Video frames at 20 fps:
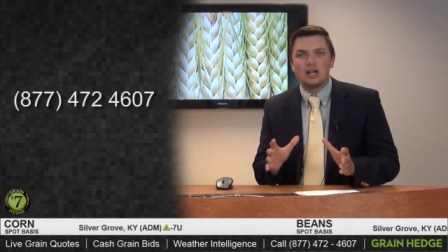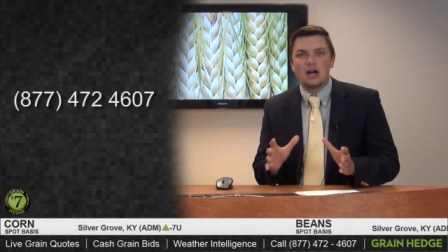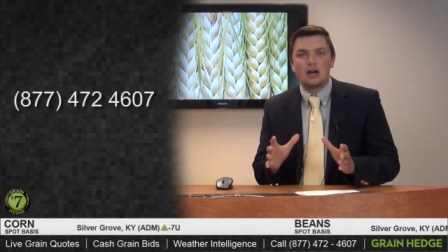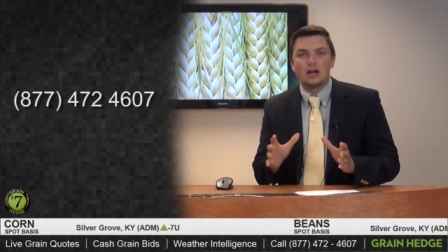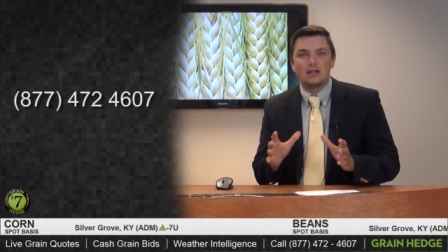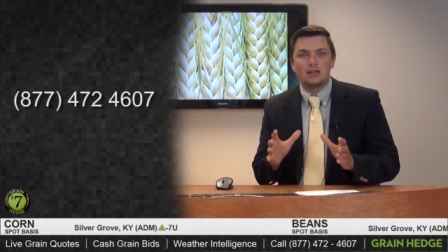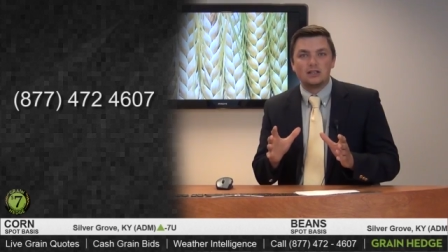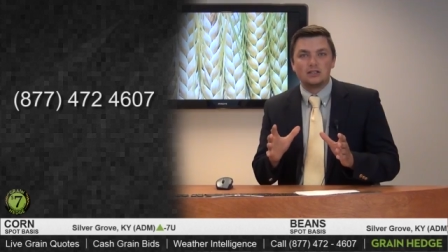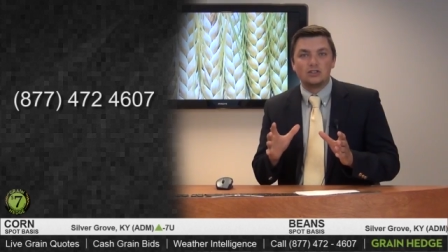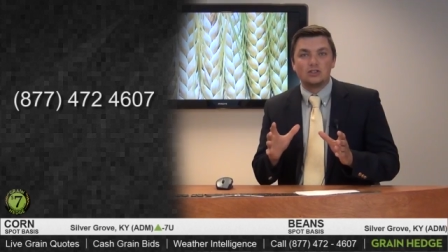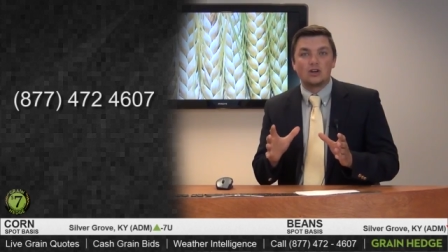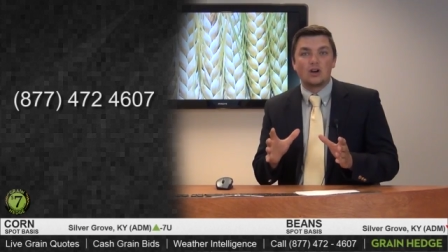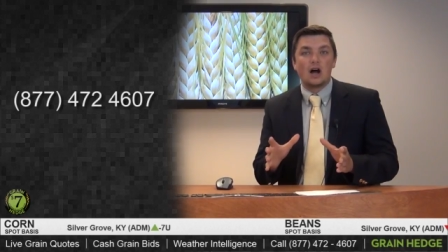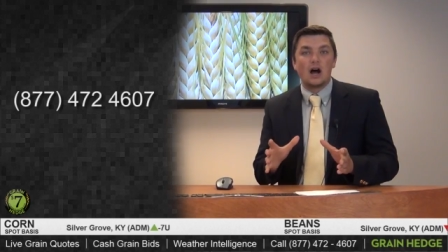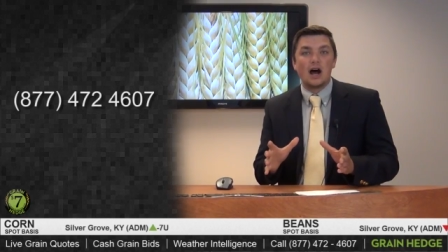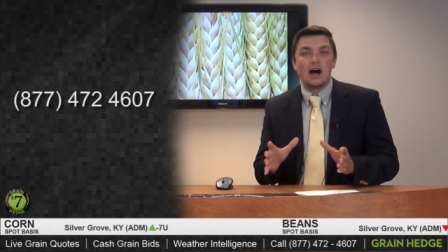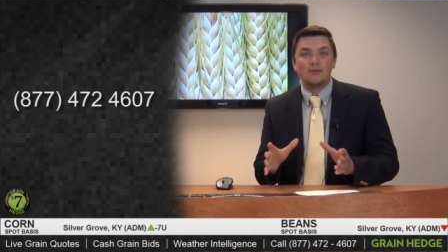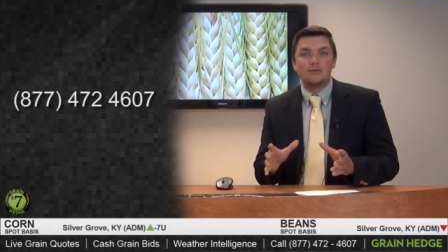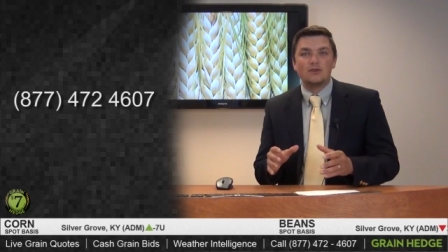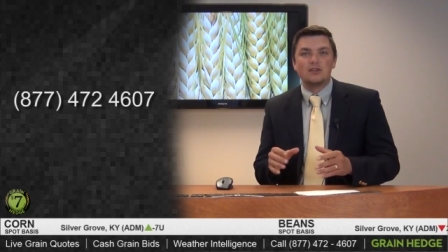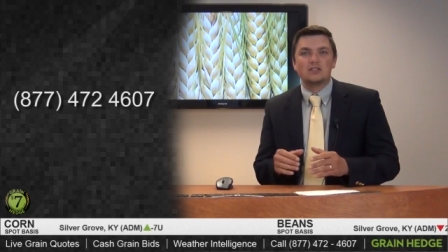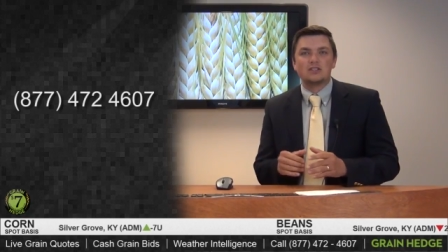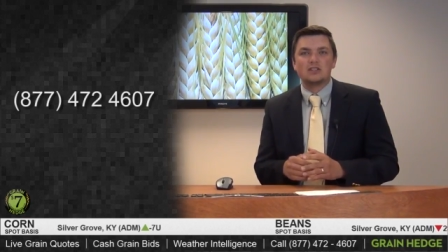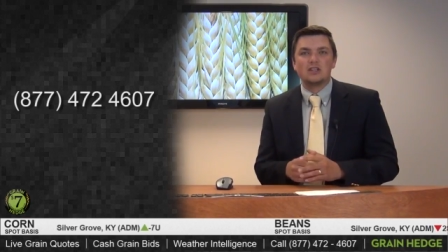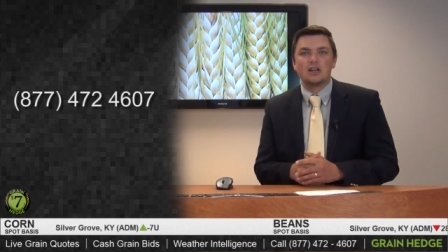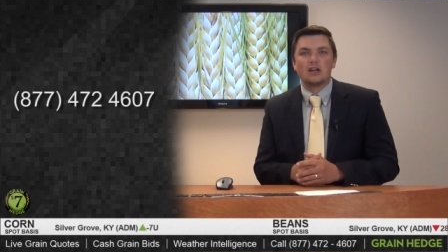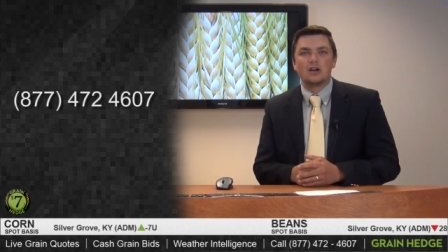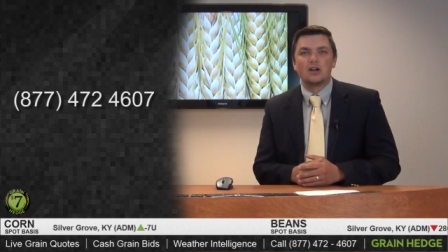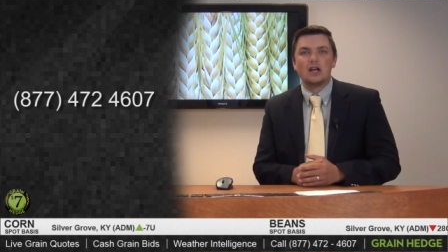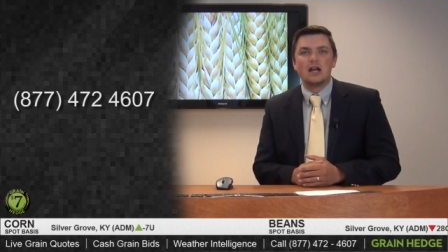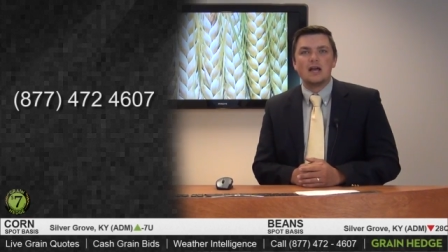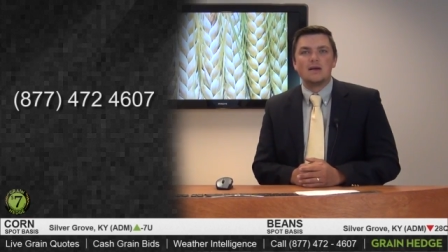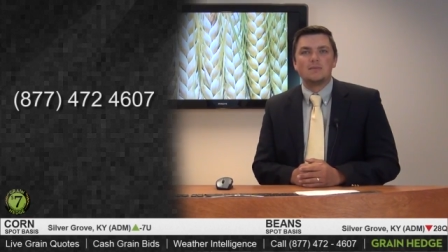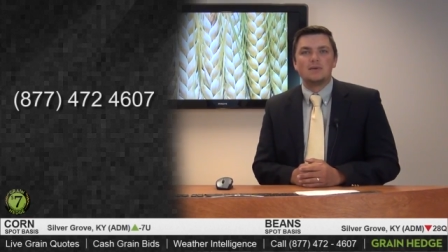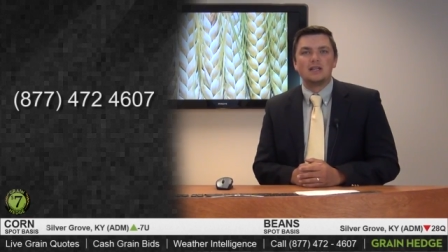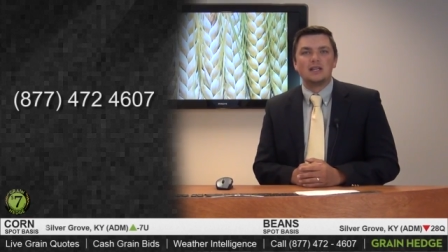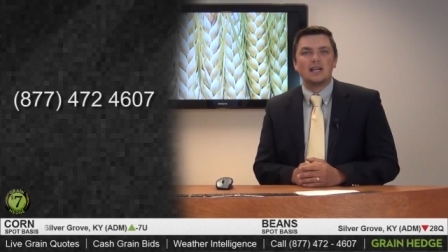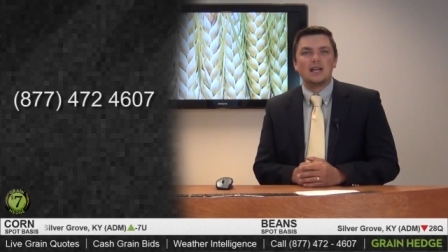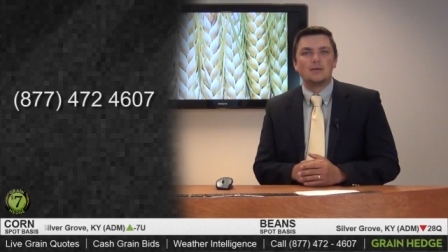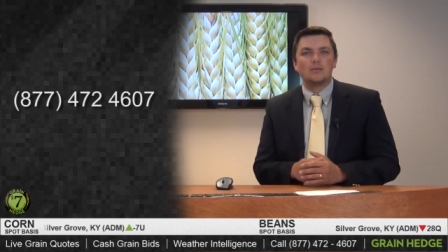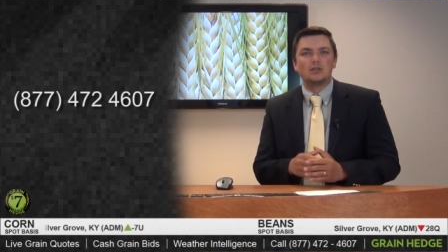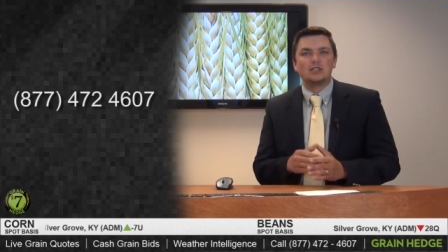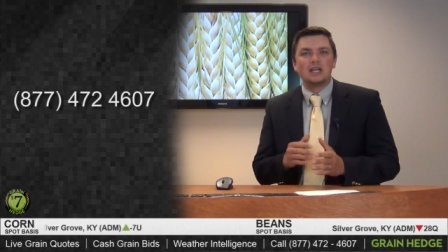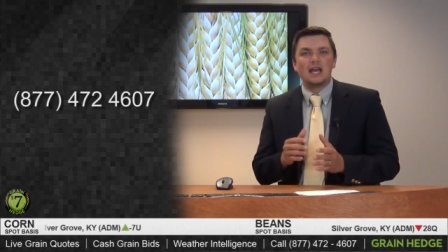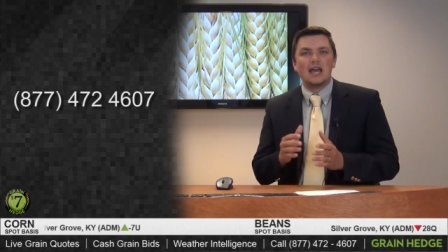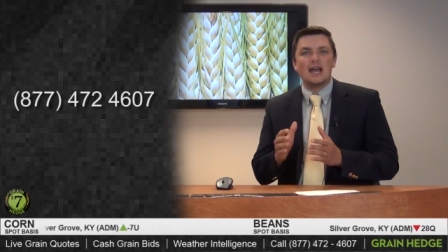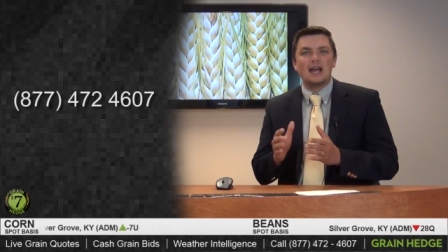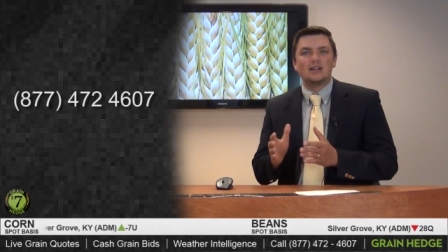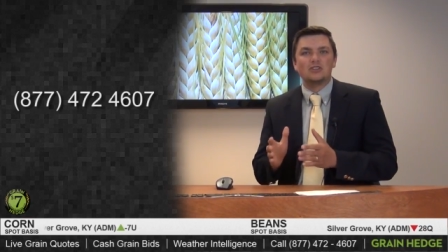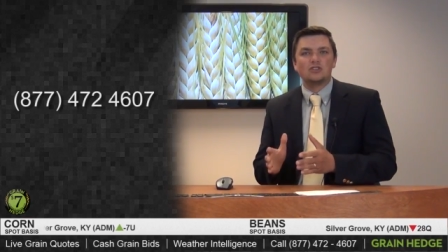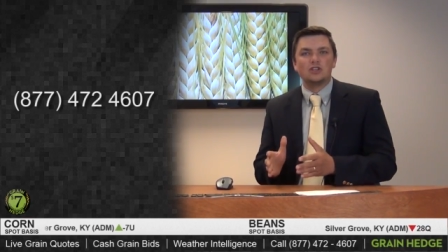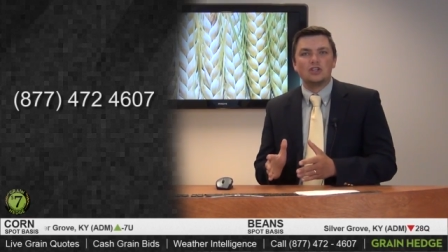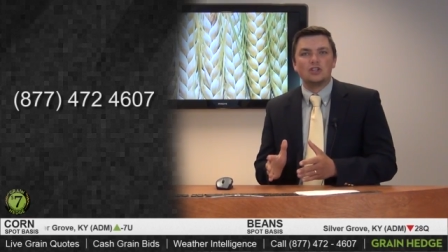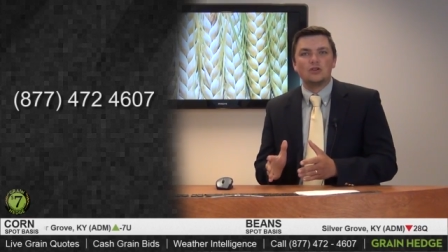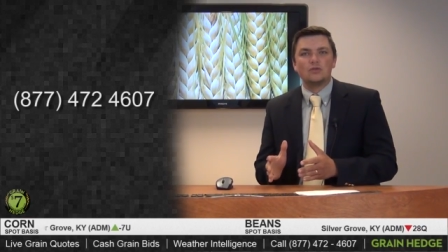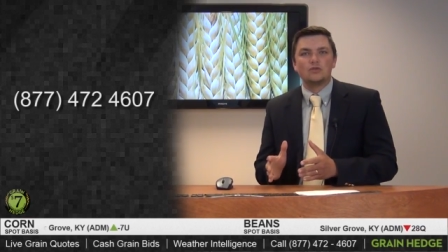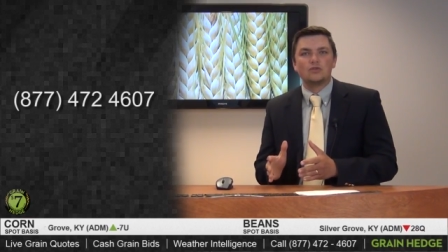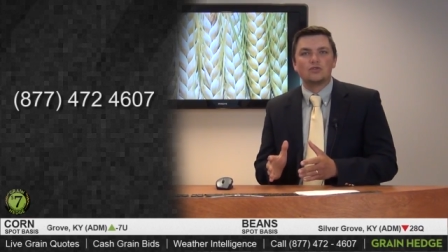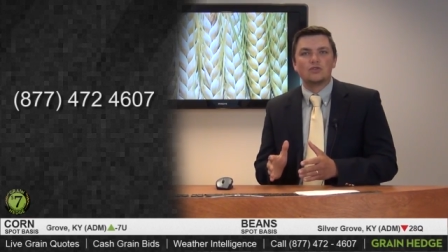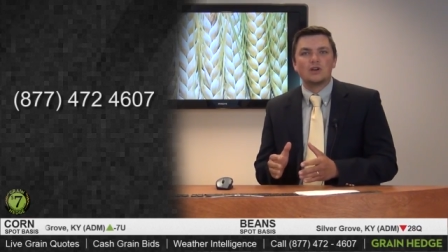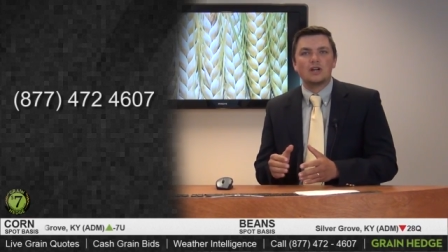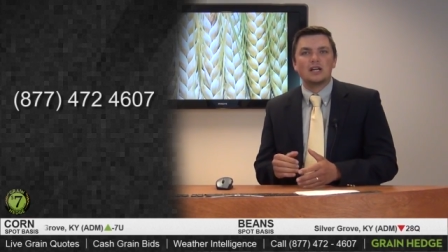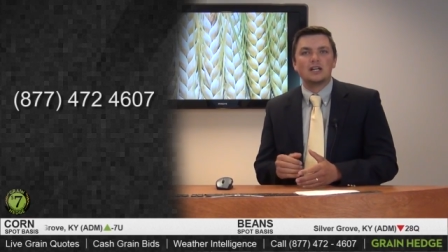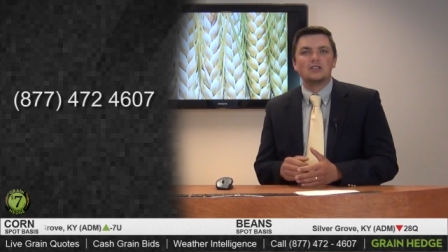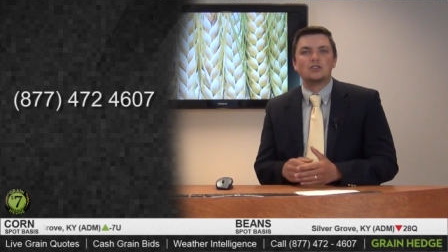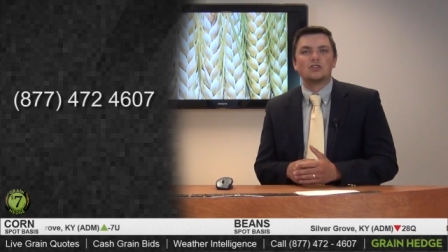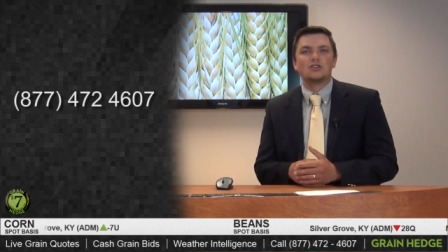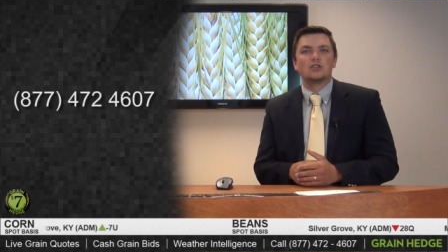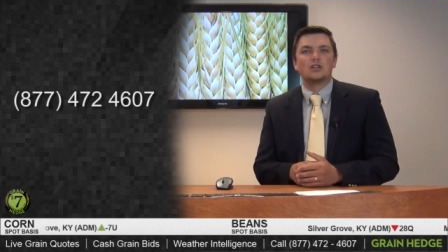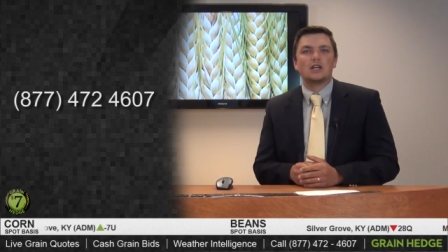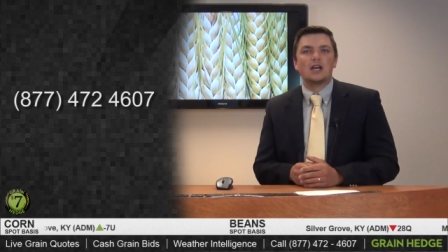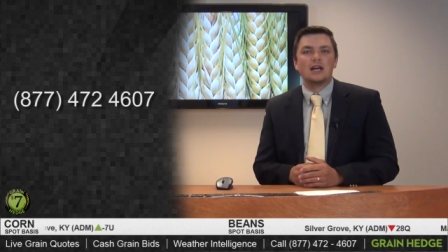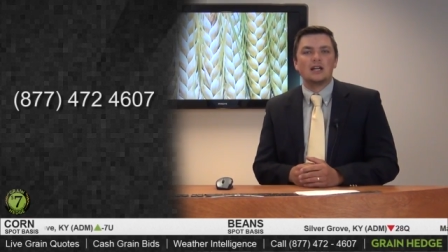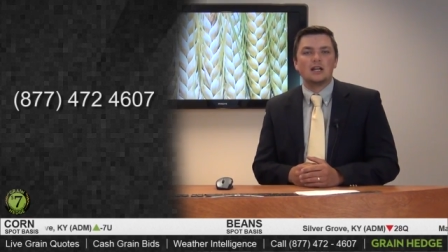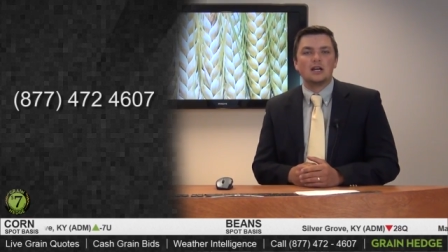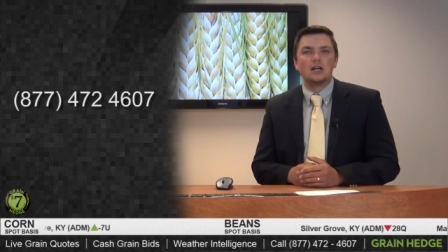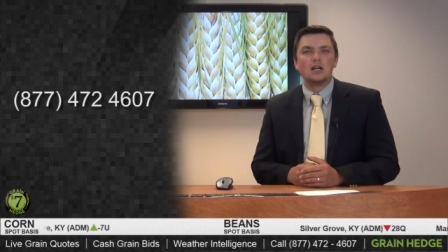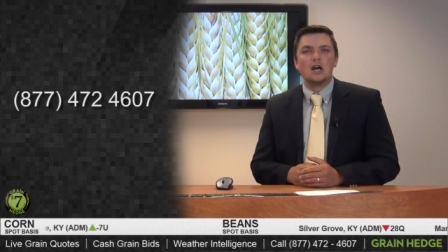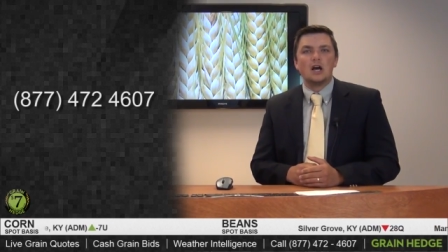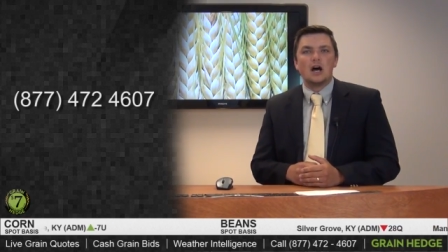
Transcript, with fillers: uh, in your office there, being able to execute trades to kind of